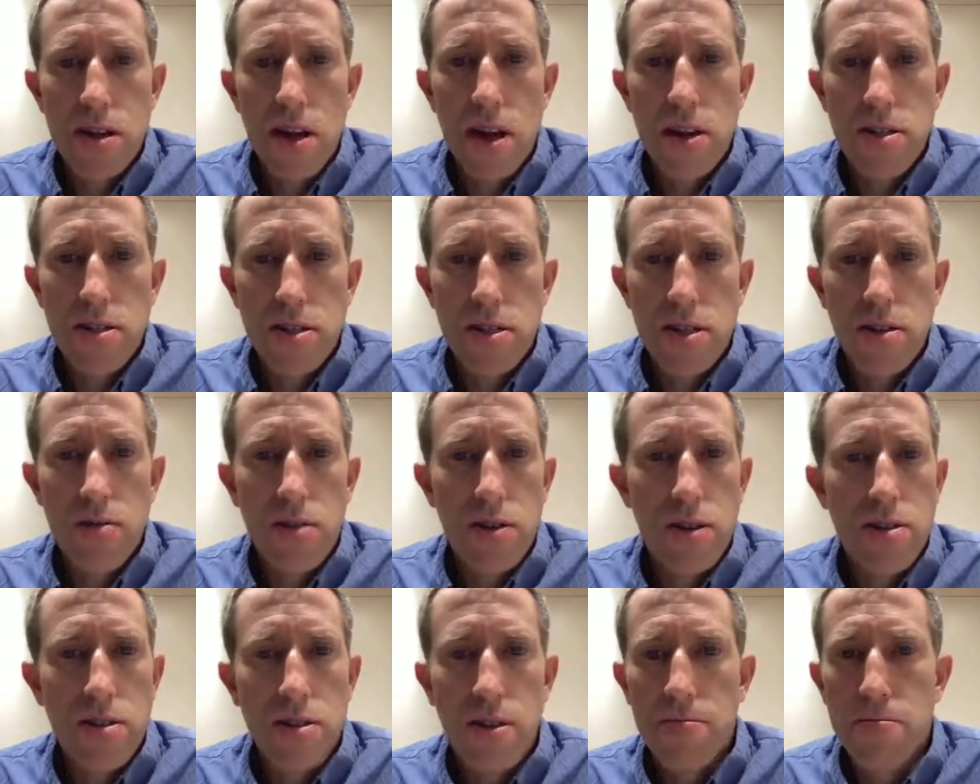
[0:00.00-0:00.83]
a
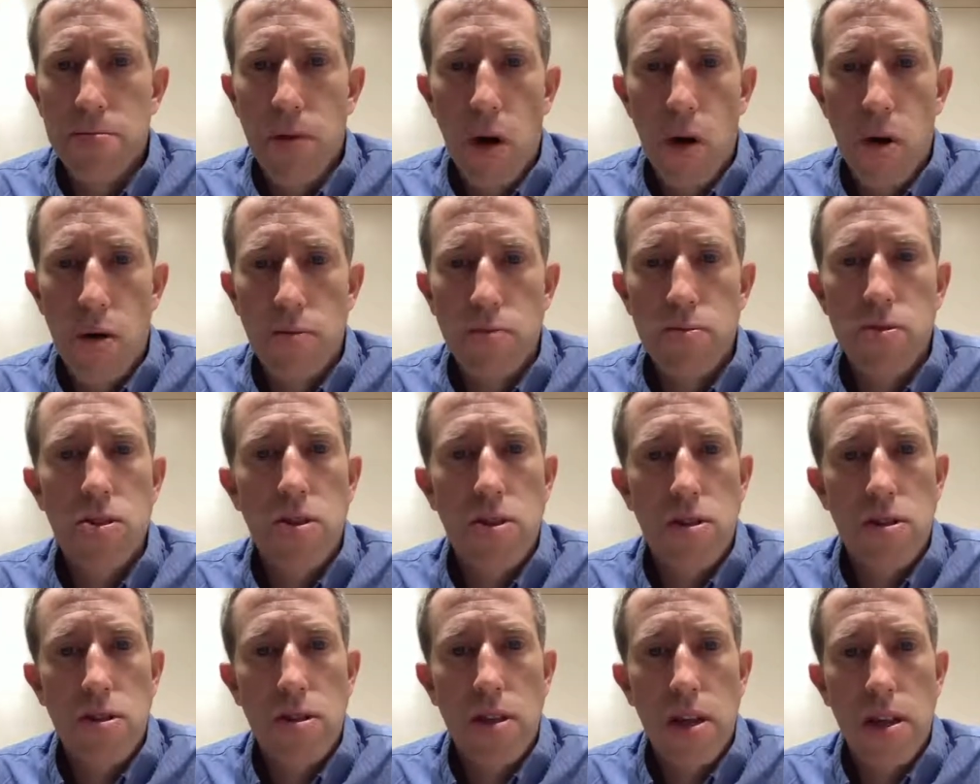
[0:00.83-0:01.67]
series of poems
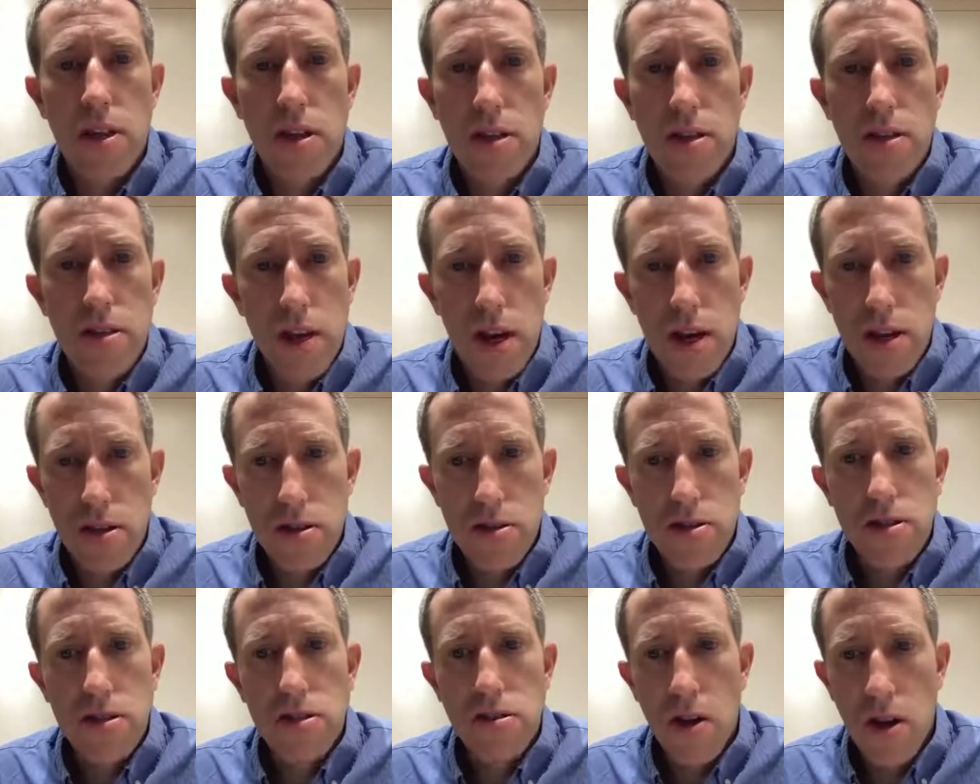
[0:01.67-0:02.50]
that he
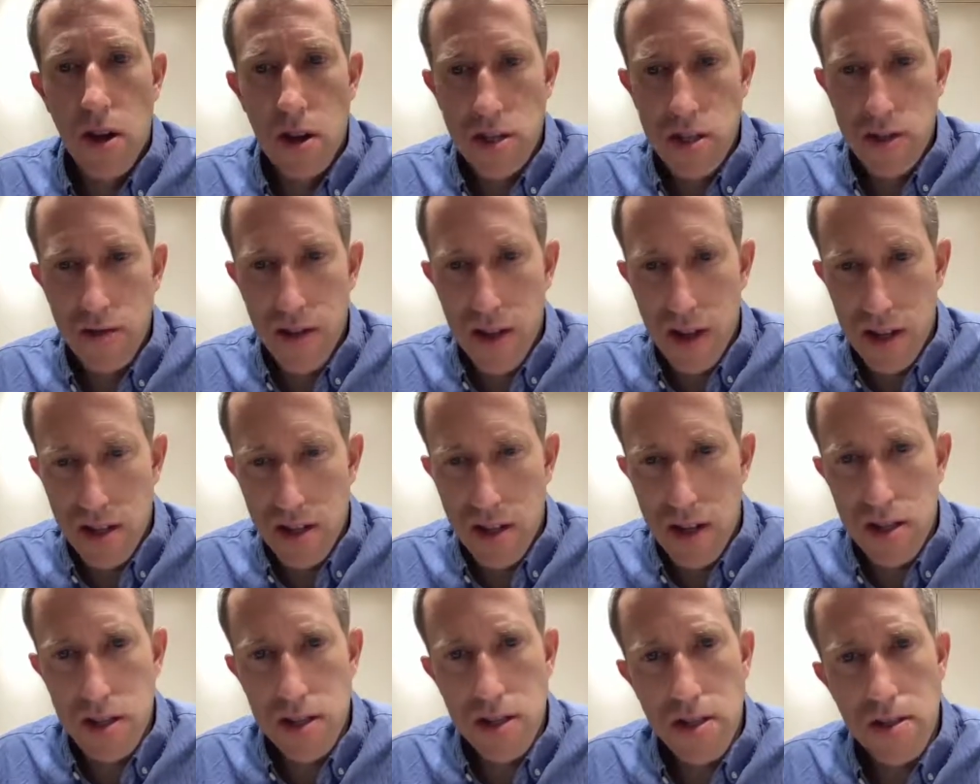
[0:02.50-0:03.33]
titles Songs of
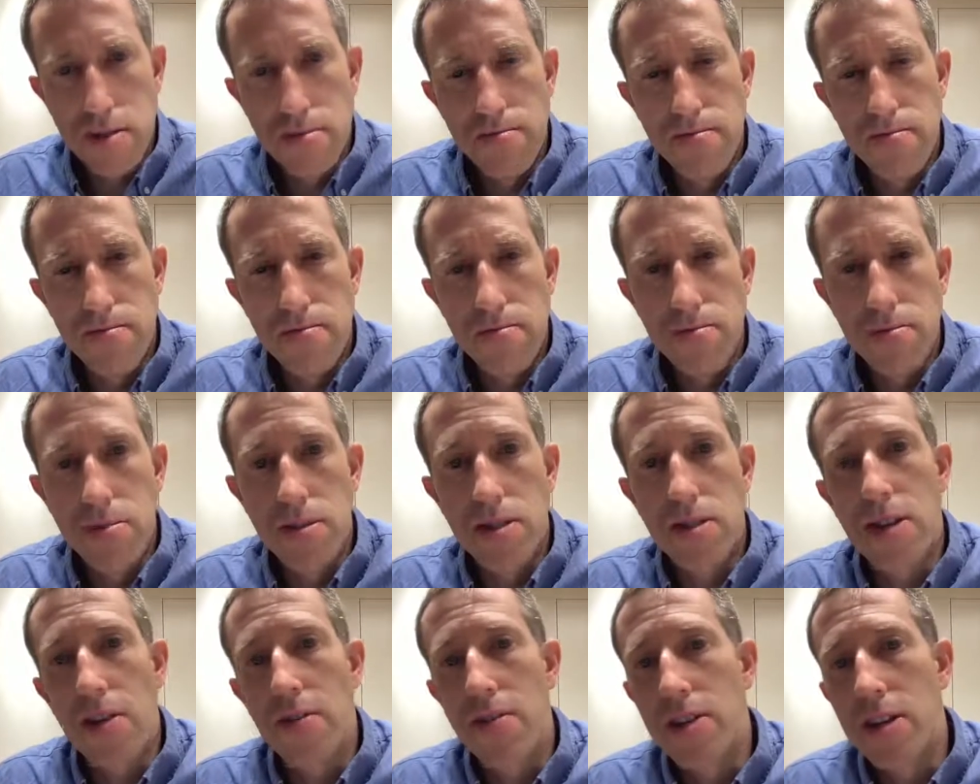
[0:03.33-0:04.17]
Innocence In
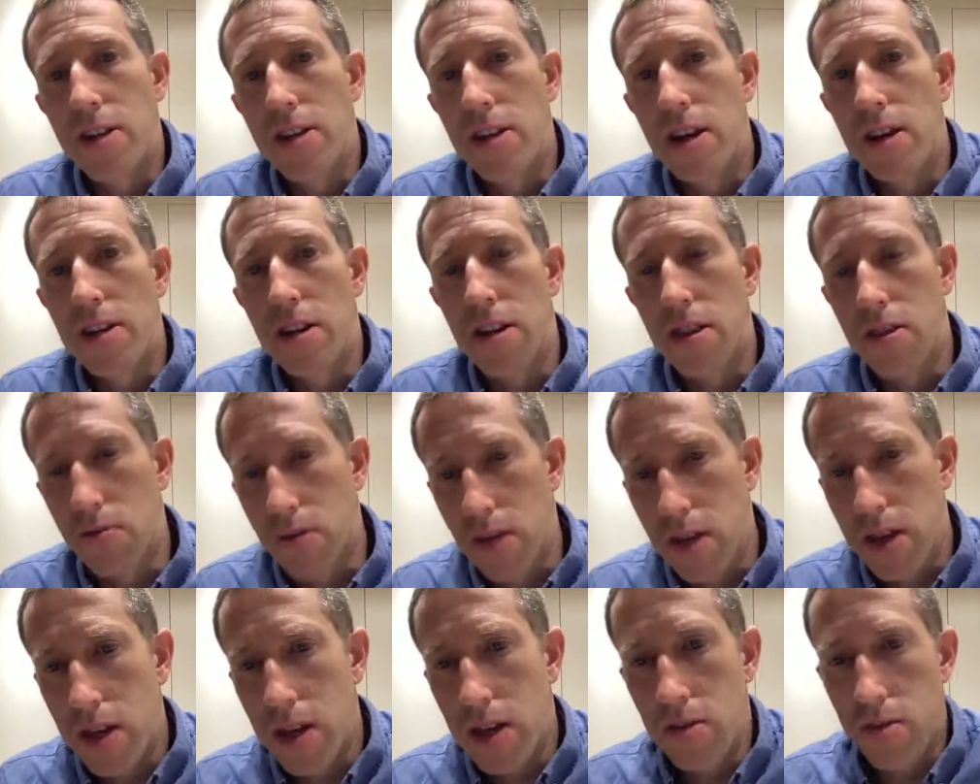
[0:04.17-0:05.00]

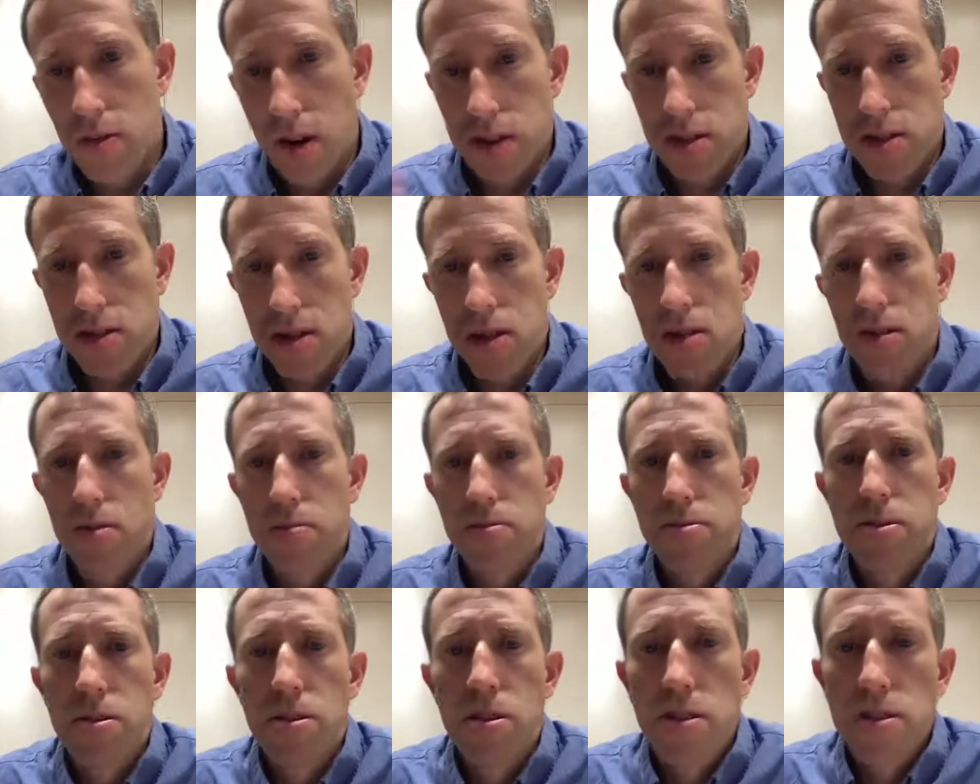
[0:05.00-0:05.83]
1793, he writes another
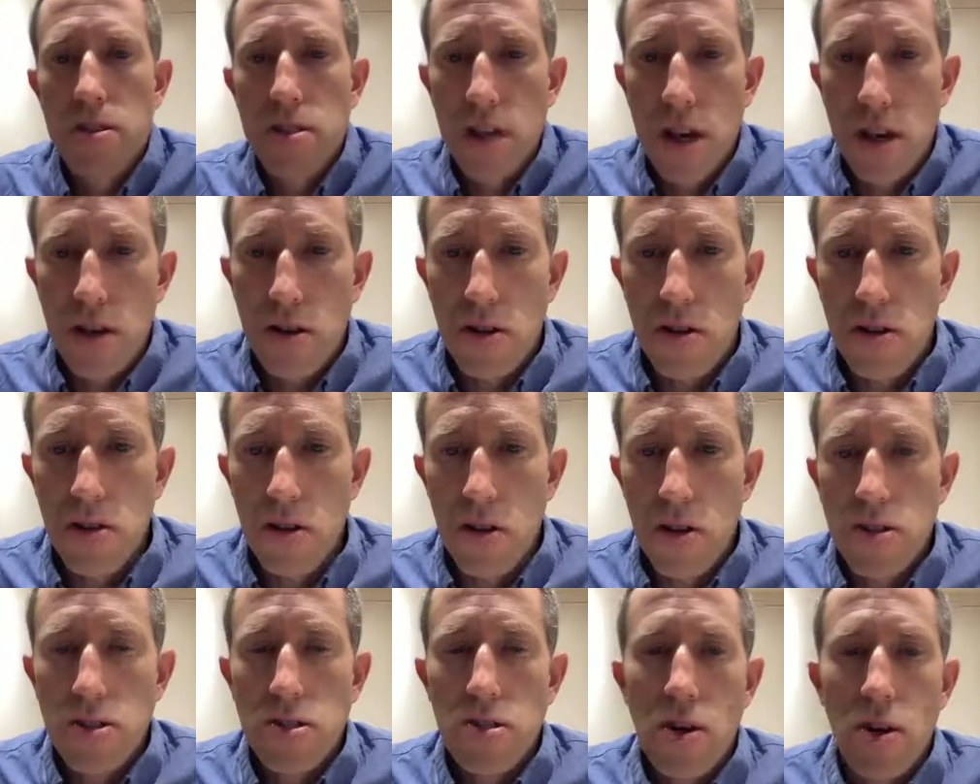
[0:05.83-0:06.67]
cycle
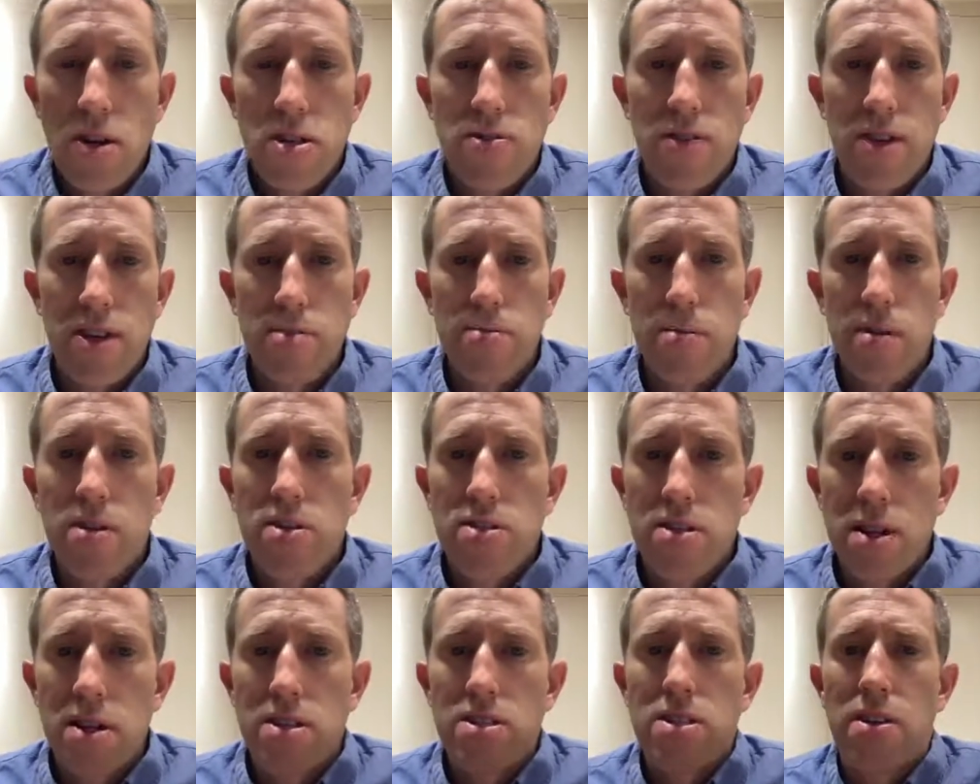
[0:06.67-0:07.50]
called Songs of
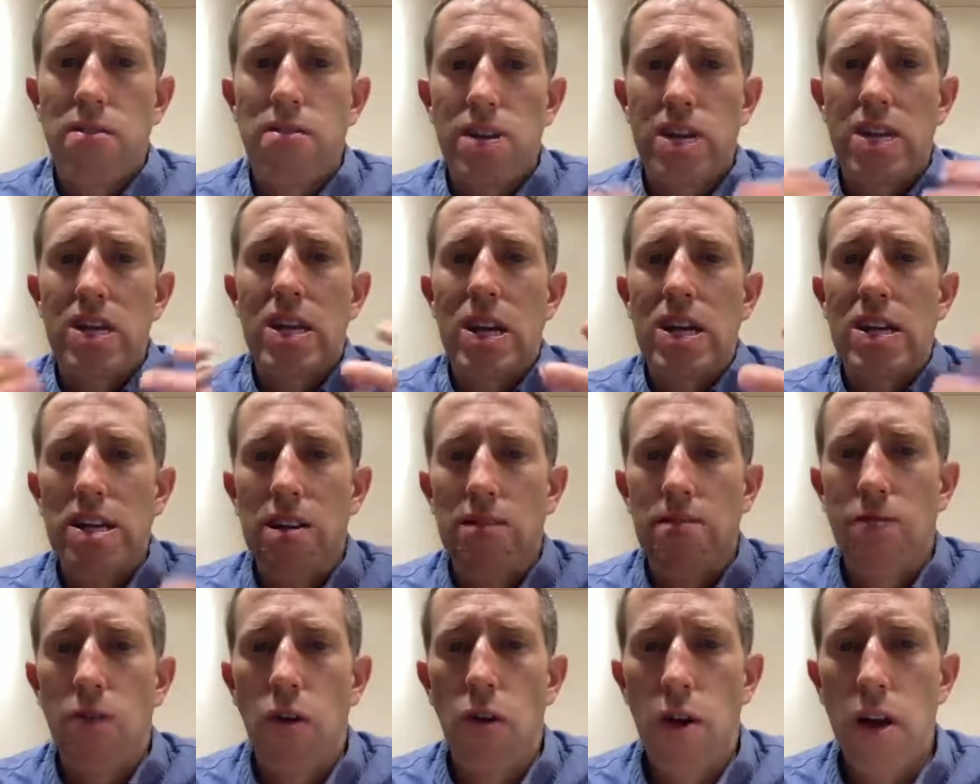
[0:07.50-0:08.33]
Experience. And in
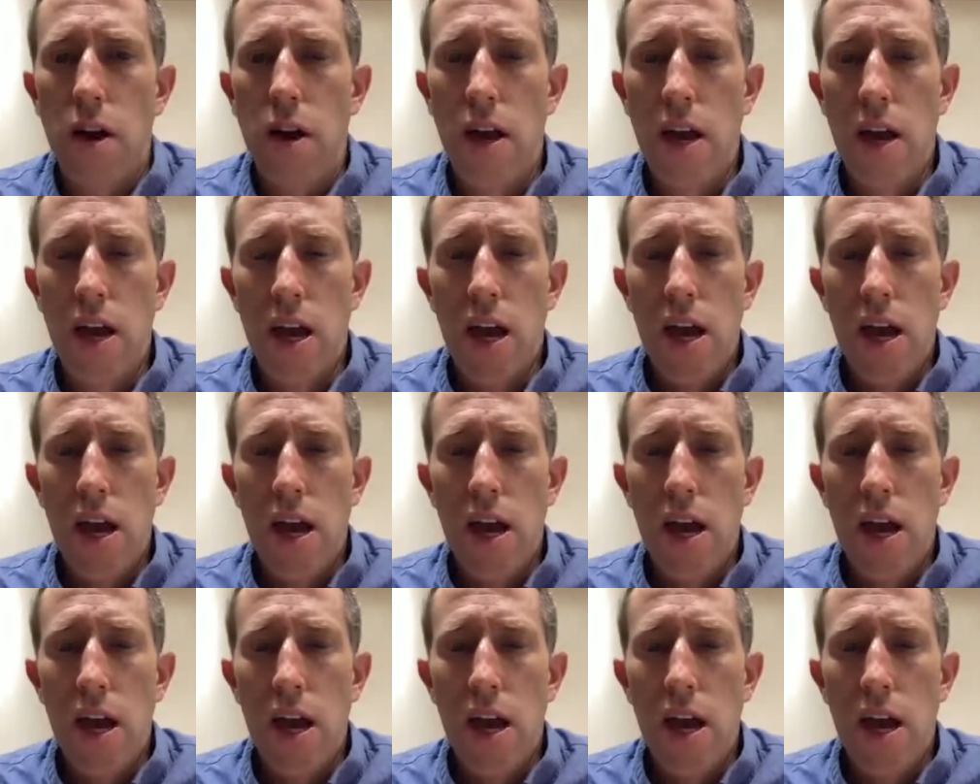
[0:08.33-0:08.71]
1794,